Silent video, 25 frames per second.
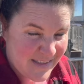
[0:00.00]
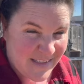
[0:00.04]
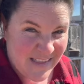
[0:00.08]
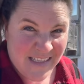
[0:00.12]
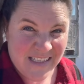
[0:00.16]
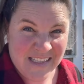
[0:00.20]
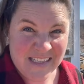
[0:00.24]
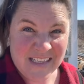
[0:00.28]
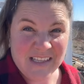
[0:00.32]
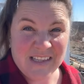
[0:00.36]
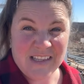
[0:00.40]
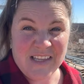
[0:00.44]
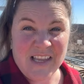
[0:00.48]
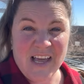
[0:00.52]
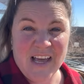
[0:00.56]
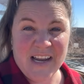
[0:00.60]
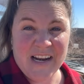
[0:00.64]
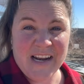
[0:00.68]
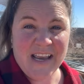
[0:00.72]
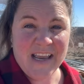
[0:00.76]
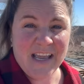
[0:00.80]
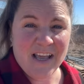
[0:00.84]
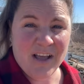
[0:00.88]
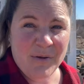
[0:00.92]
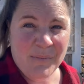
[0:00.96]
needs a lot
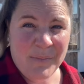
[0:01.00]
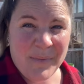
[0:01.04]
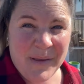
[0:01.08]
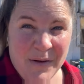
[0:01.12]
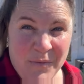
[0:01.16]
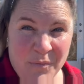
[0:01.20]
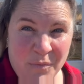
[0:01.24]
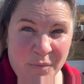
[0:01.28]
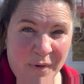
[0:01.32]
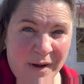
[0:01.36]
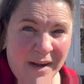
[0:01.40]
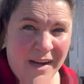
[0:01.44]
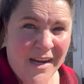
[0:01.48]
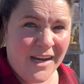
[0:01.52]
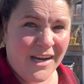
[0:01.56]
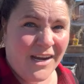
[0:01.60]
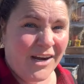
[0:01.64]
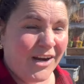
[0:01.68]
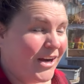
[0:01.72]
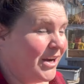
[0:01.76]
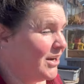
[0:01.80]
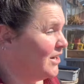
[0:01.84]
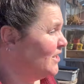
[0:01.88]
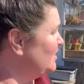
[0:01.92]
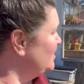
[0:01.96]
of help, and we
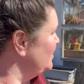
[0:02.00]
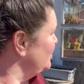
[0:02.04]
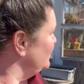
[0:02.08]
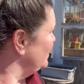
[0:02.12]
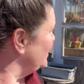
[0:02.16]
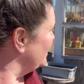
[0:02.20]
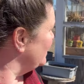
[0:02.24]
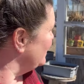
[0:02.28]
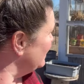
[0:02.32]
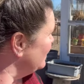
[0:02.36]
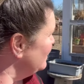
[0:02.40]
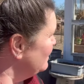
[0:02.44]
are gonna do it